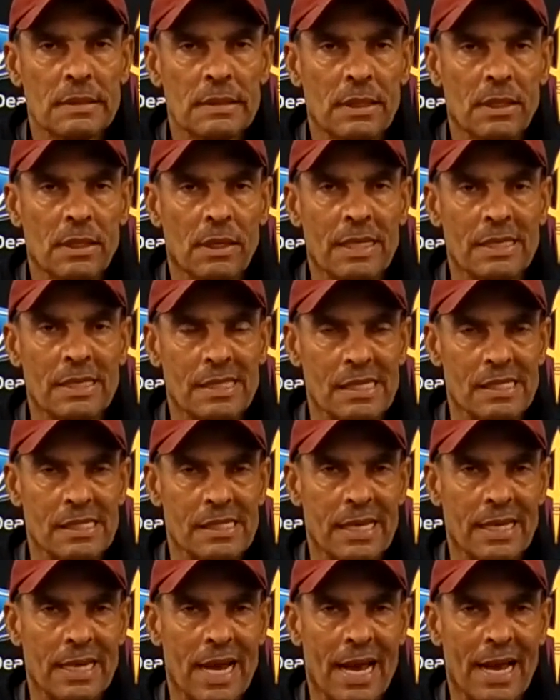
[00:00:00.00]
You know, as I
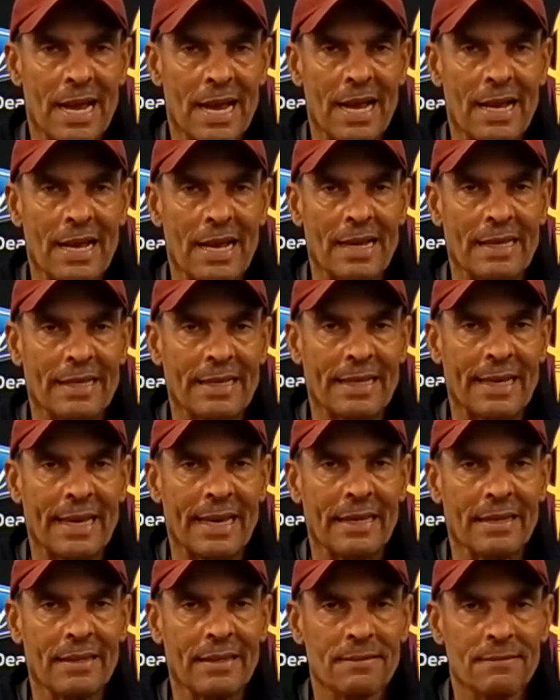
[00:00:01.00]
said, I
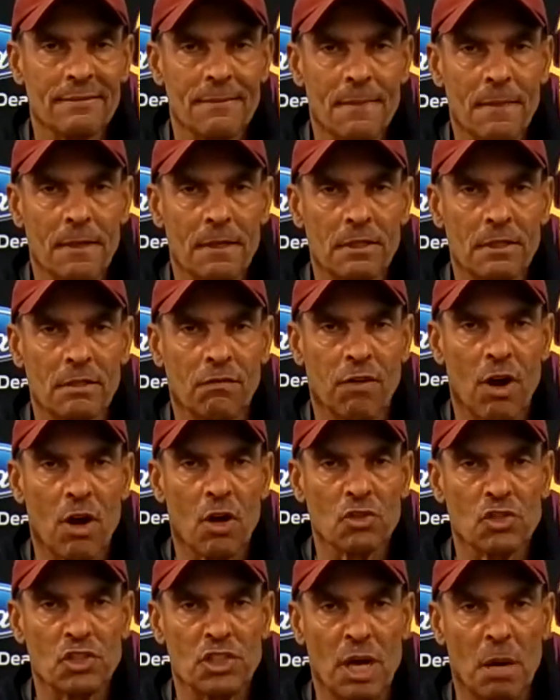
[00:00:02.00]
can't
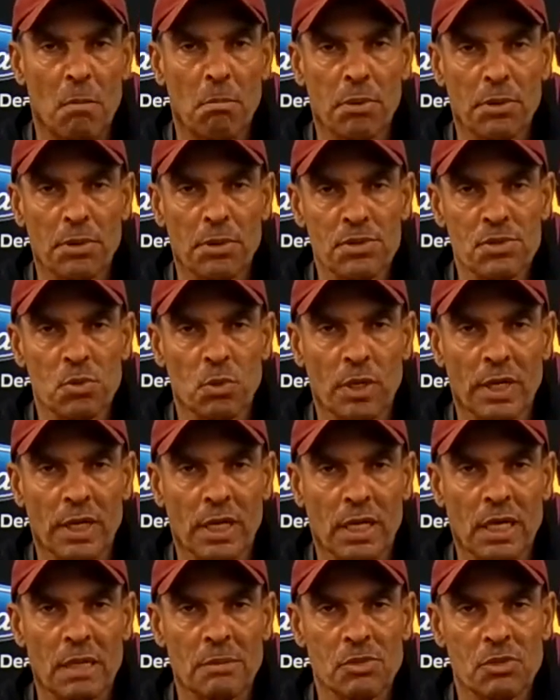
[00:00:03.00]
divulge numbers when
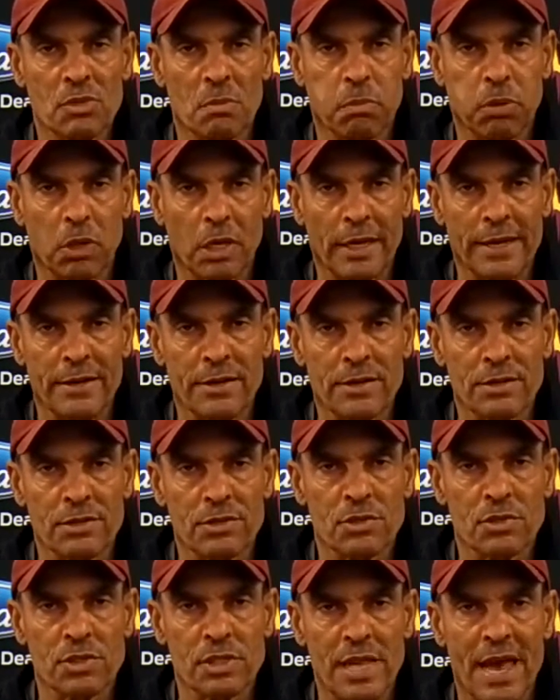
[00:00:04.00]
it comes to
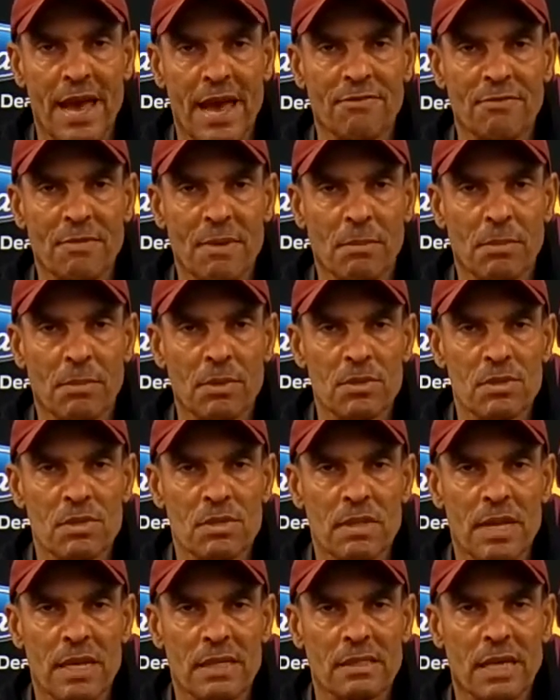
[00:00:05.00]
players or staff
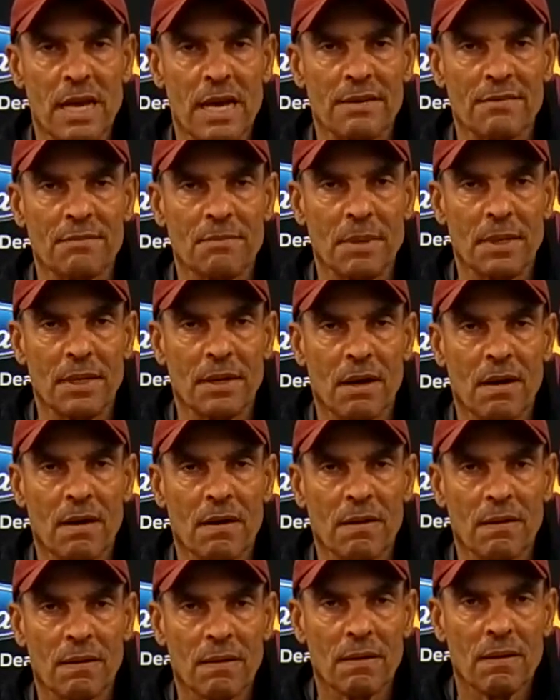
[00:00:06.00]
members. That's kind of been
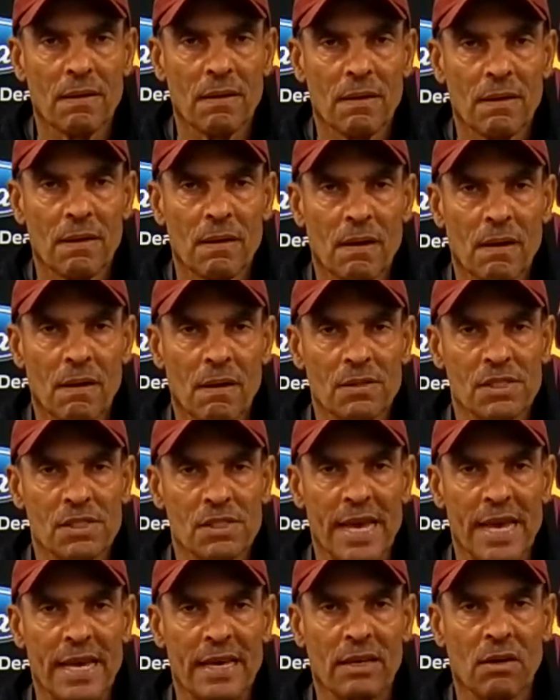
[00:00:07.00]
our
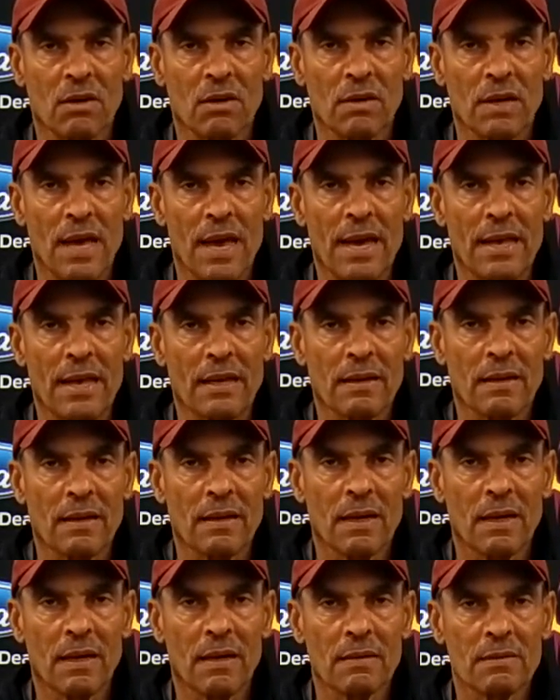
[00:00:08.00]
stand on that.
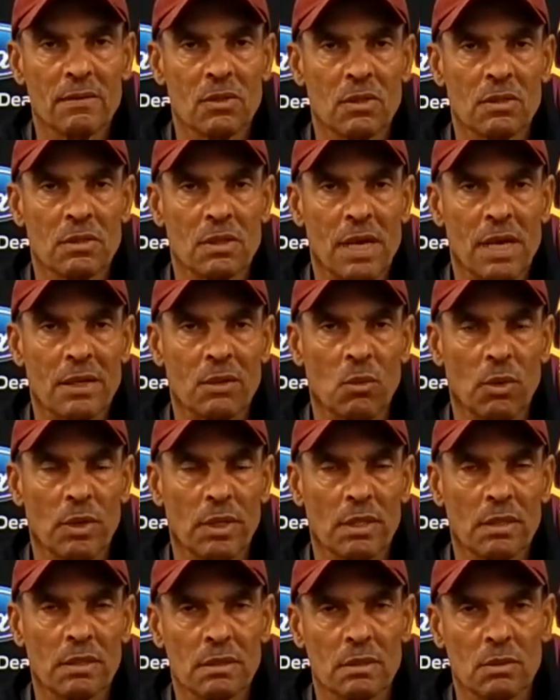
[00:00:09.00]
So I don't
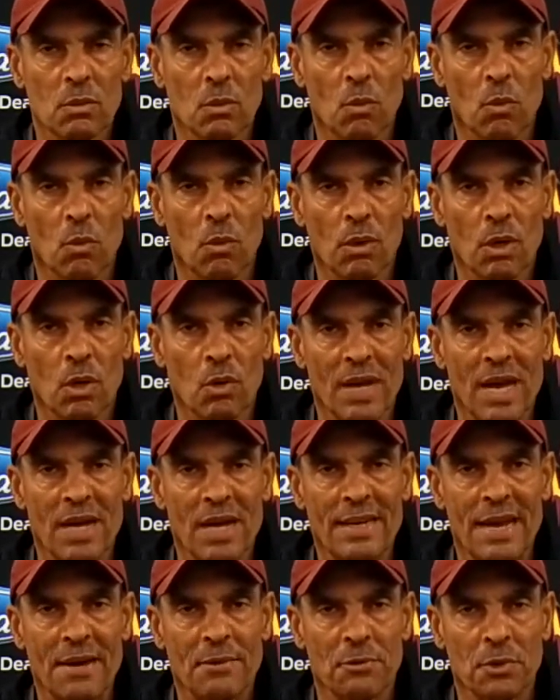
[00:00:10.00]
want to go
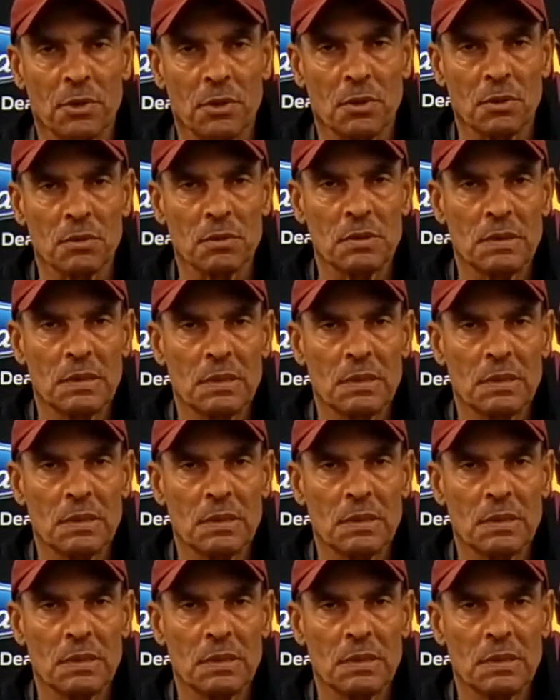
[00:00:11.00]
down that road.